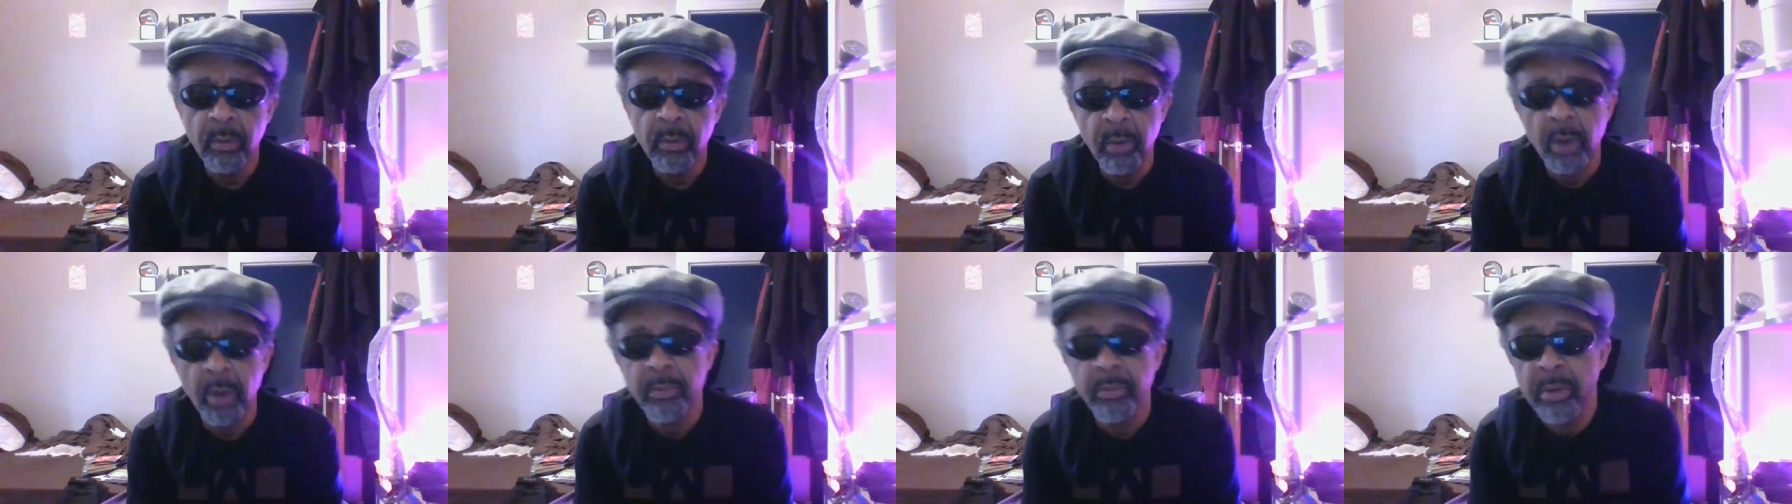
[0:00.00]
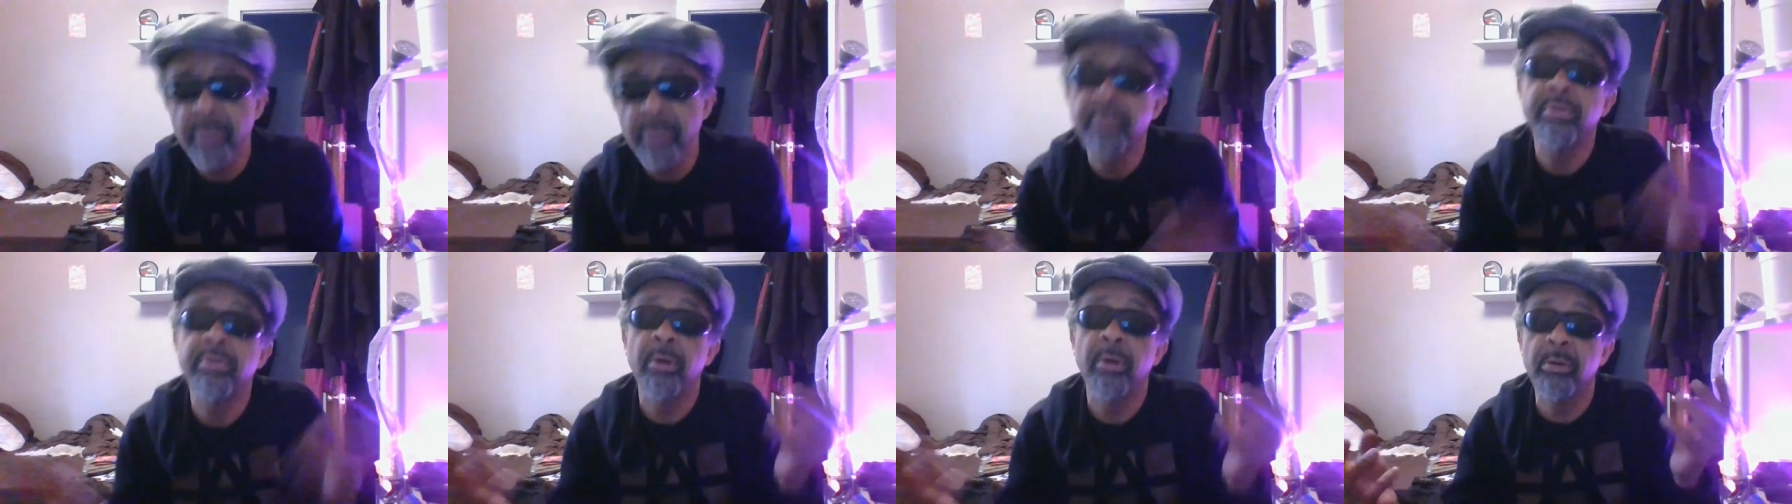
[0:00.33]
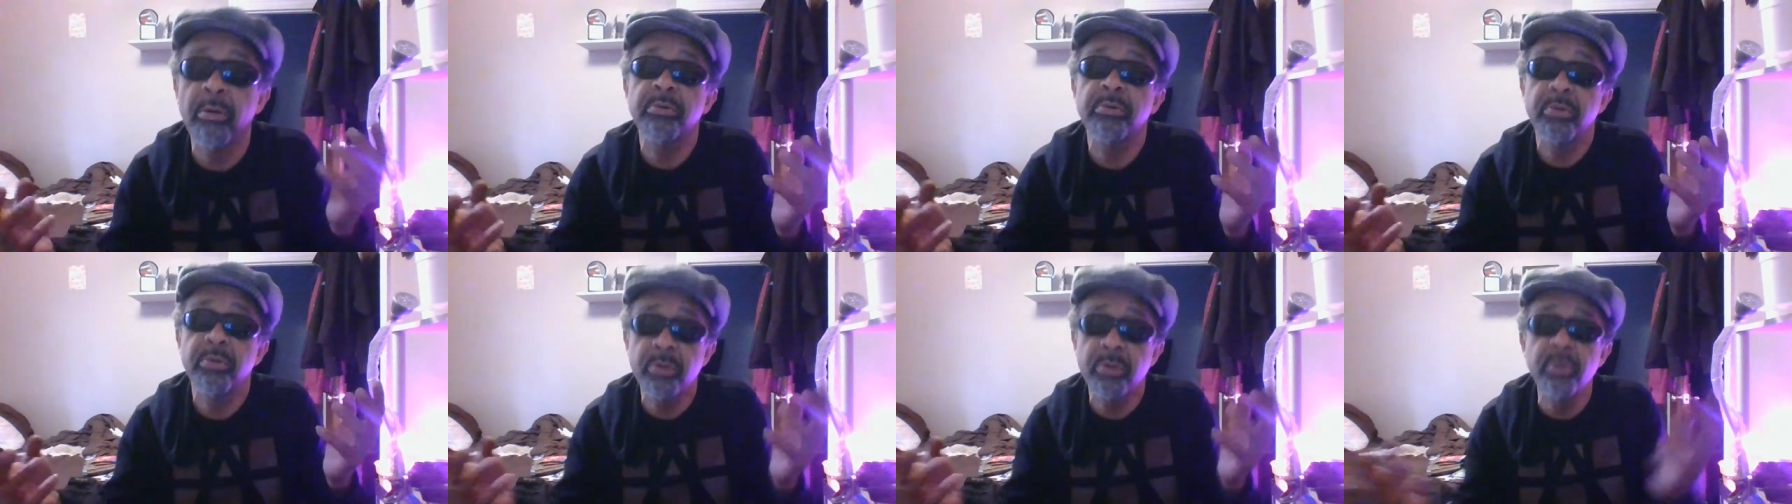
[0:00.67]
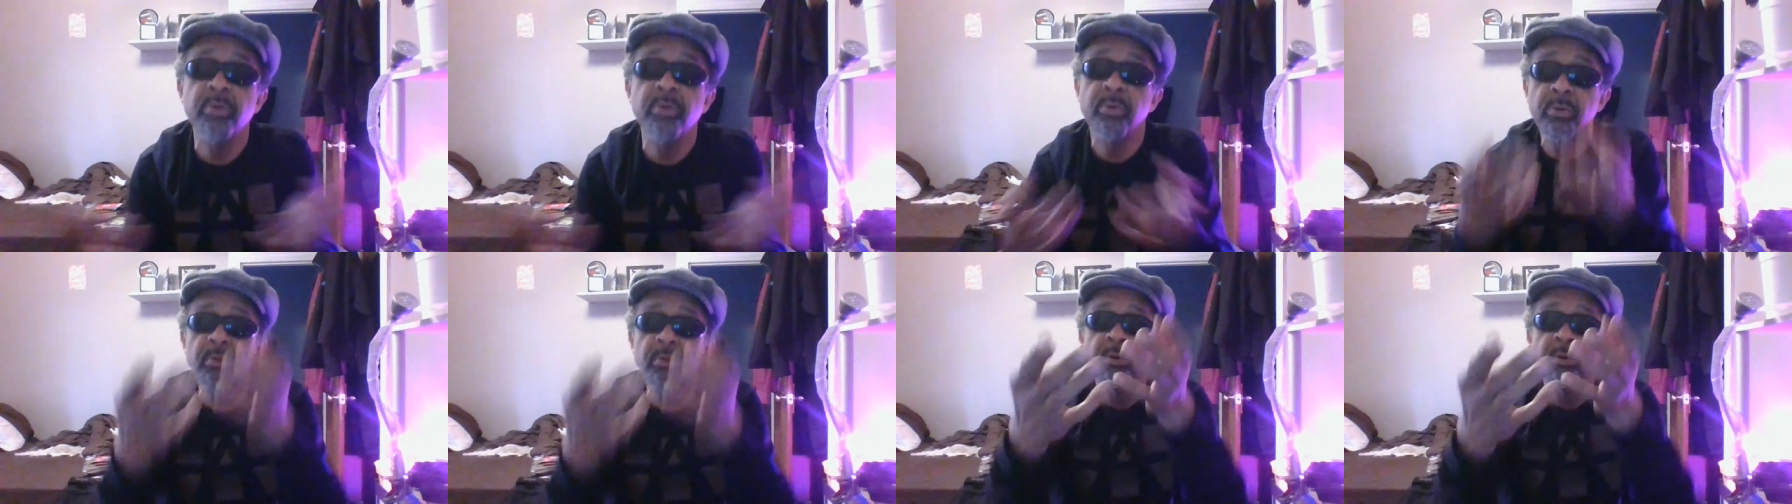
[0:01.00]
what we brought
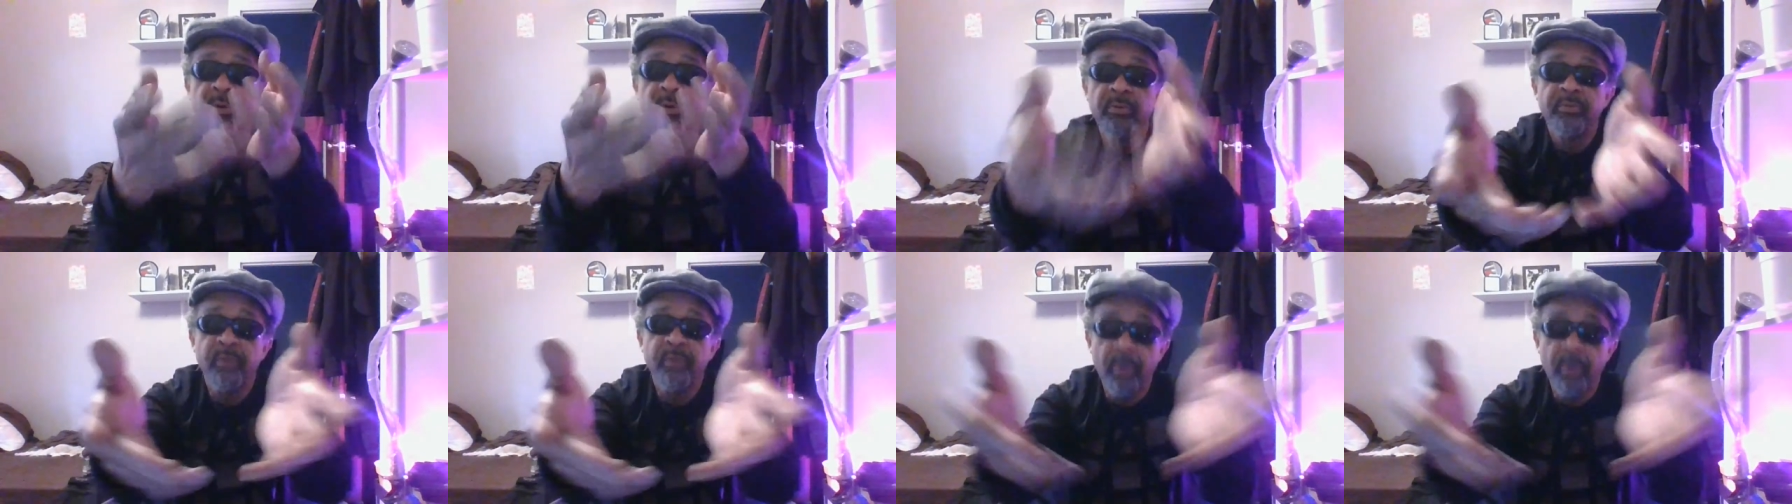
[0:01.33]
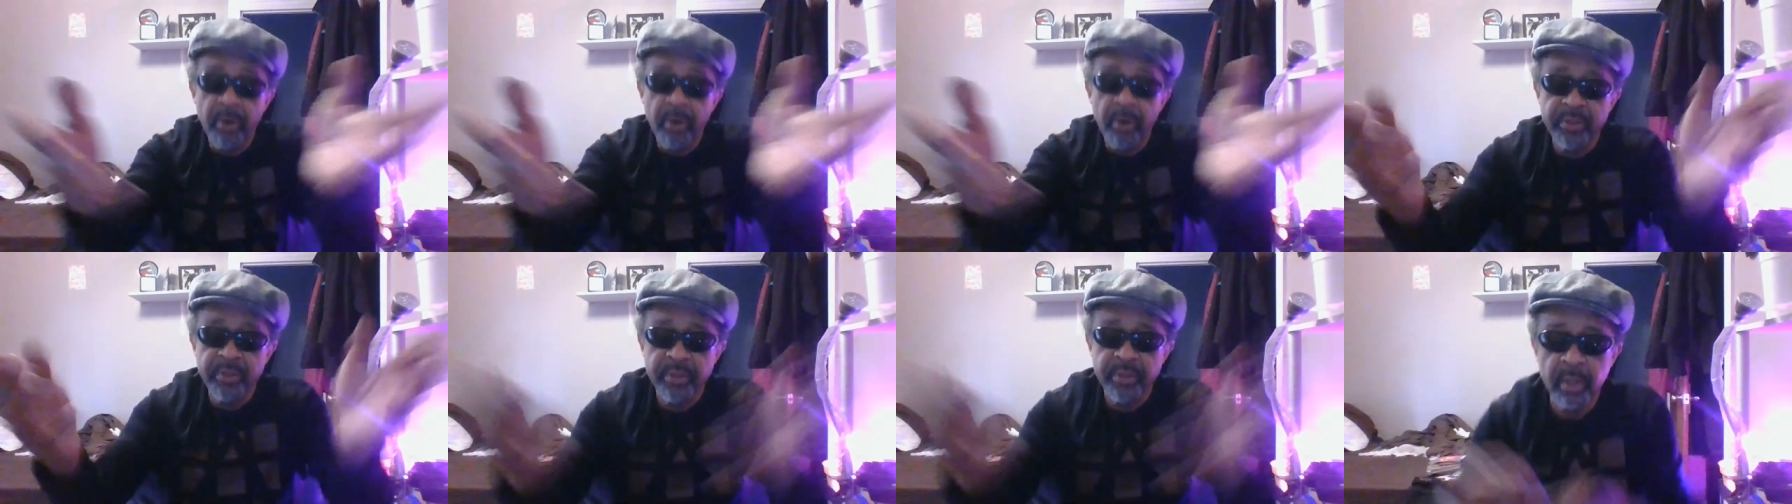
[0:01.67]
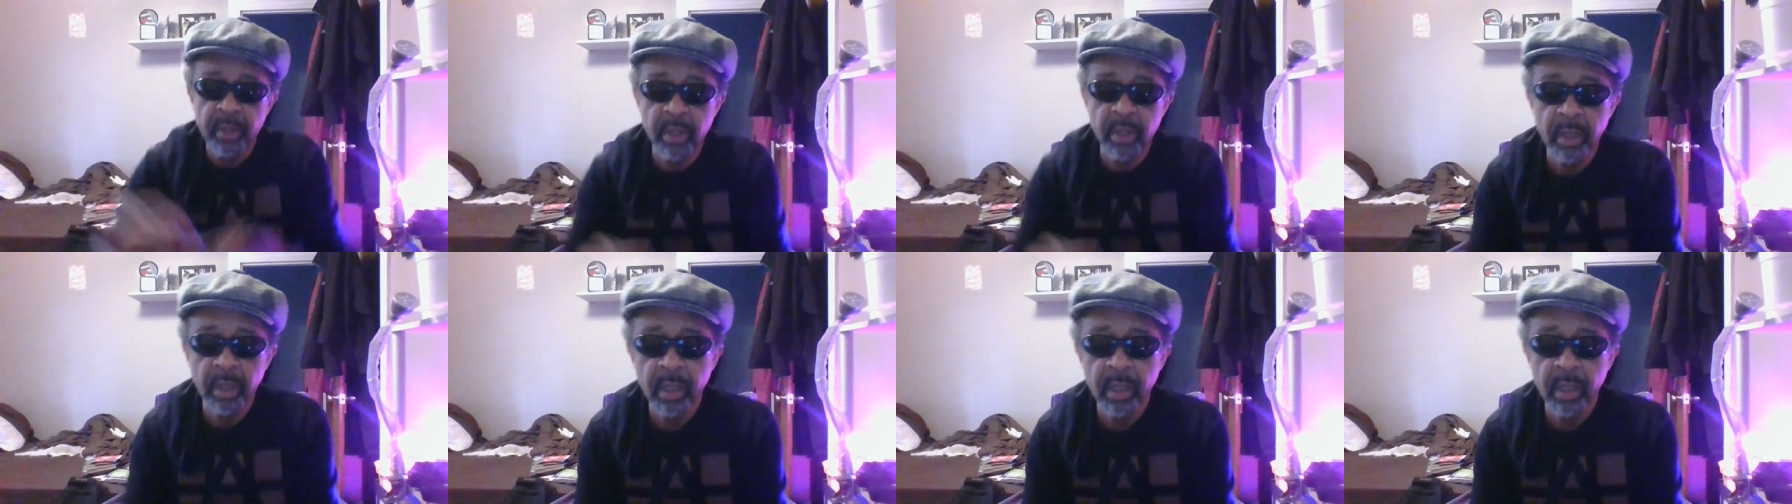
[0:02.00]
you forth